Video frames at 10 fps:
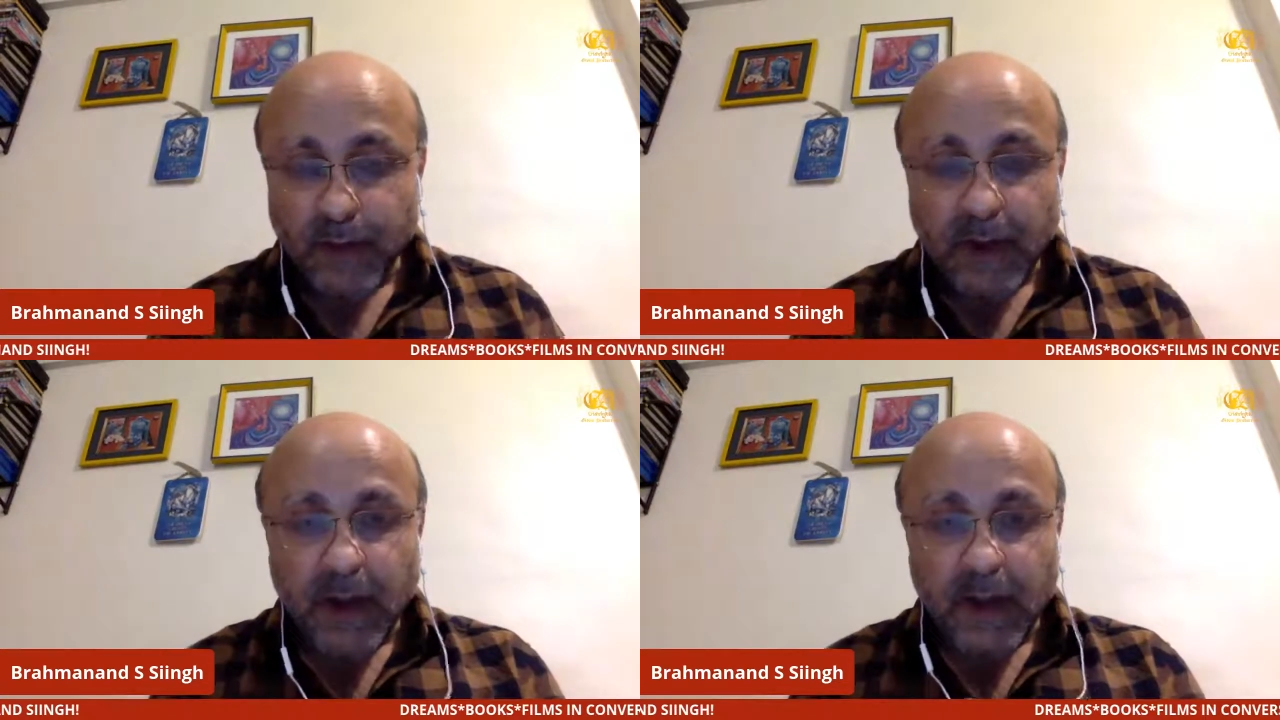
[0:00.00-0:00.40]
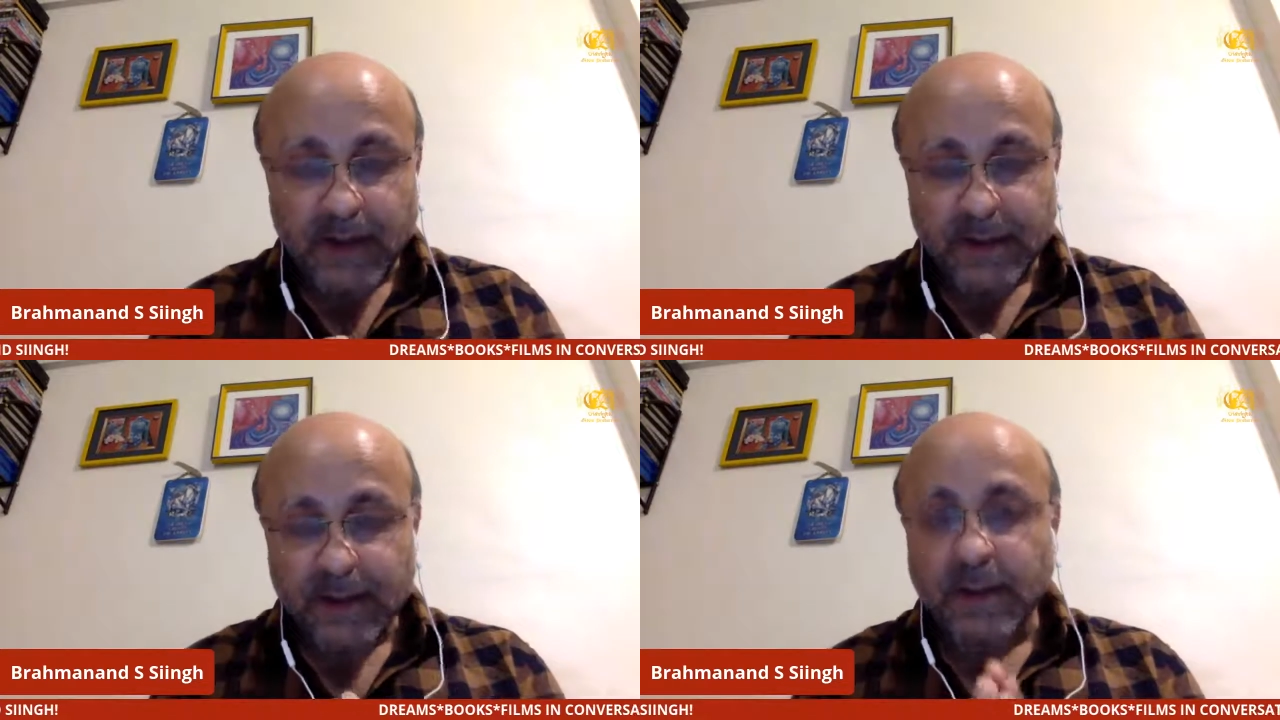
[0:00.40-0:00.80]

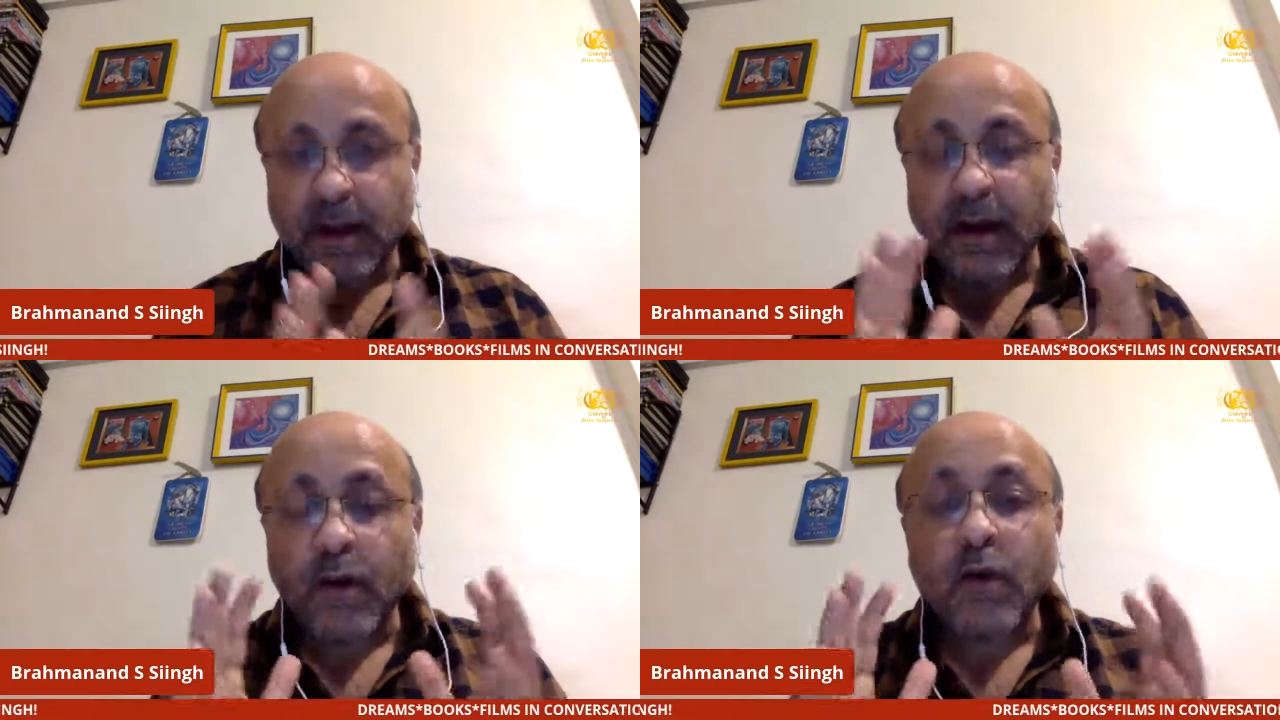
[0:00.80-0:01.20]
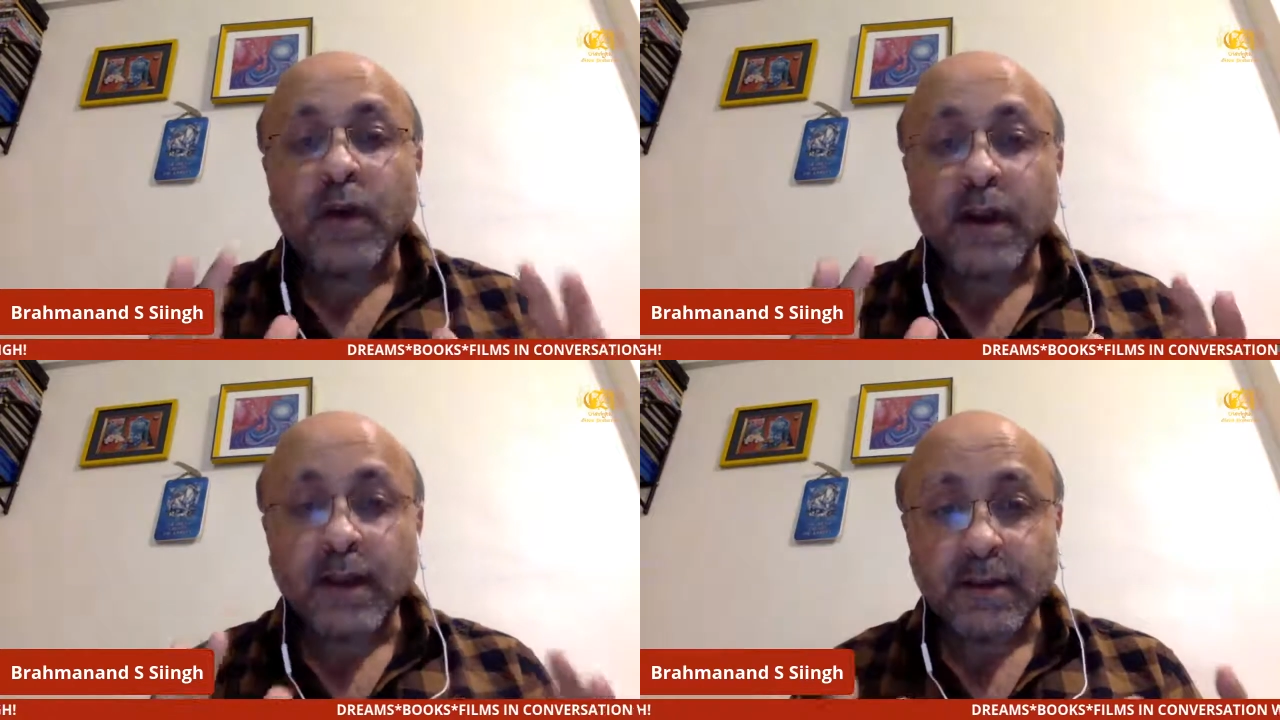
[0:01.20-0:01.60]
realize there are
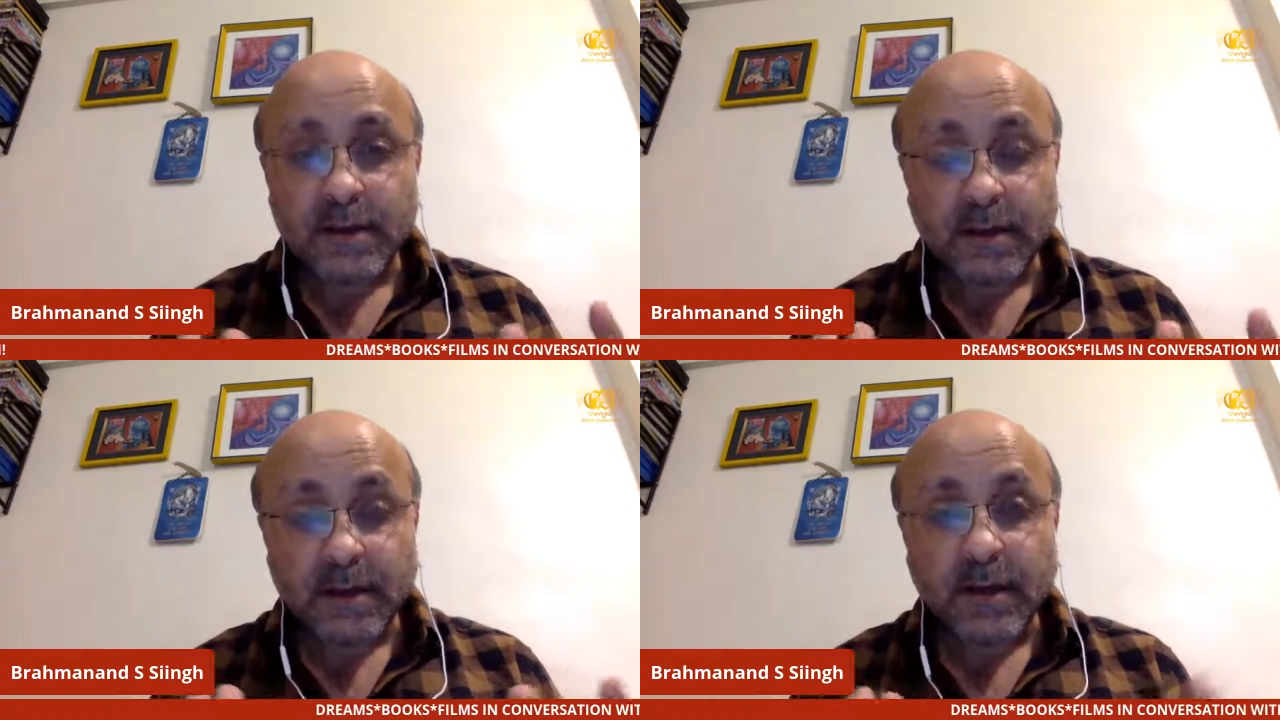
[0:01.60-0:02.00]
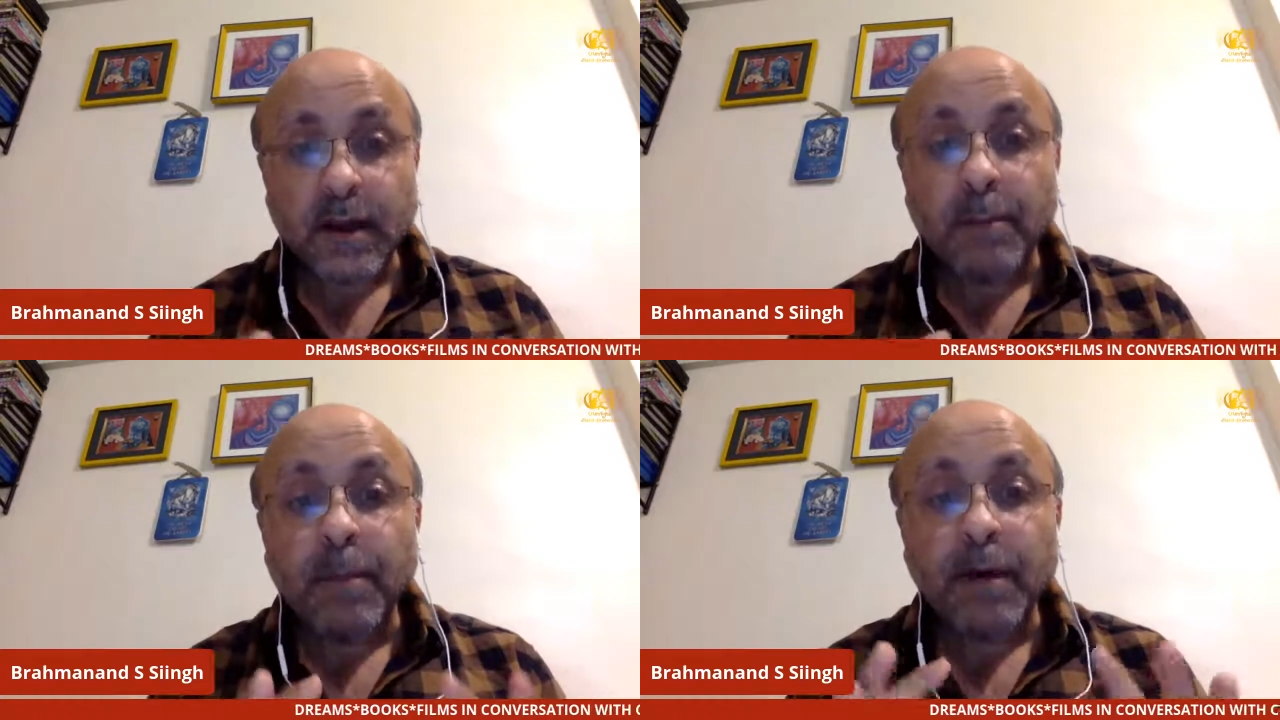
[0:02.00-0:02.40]
only a certain
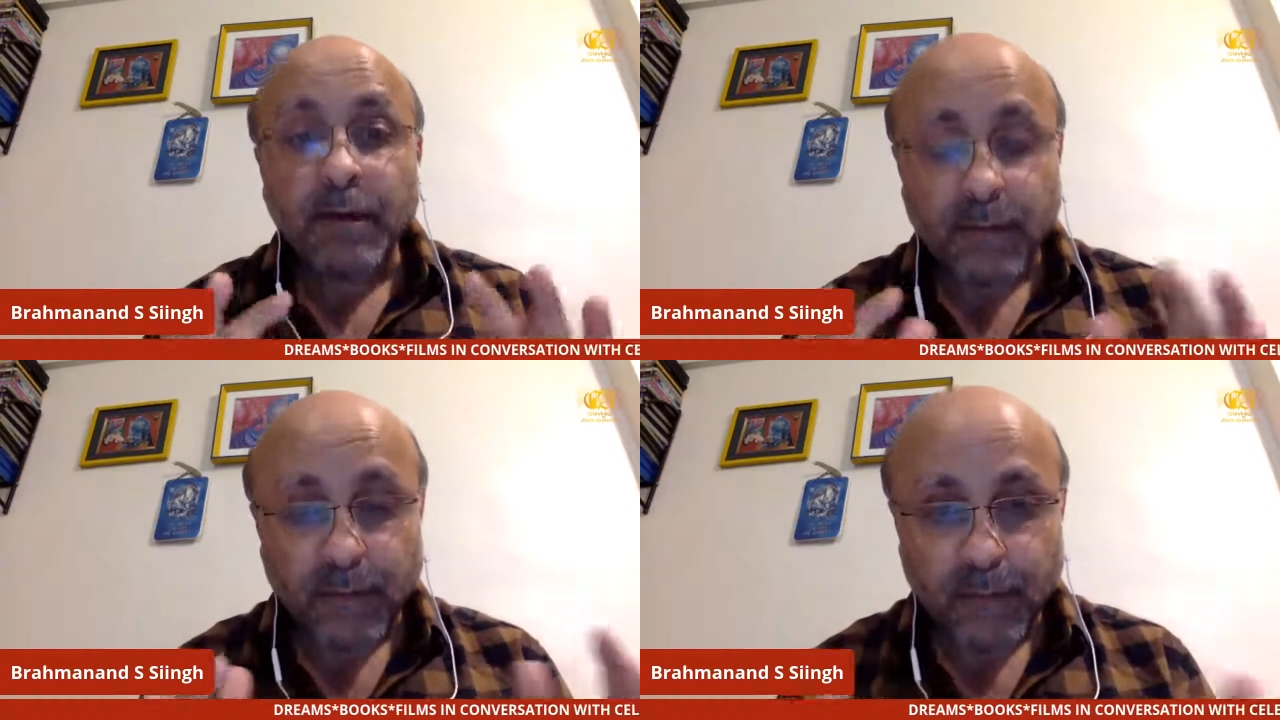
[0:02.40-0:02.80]
number of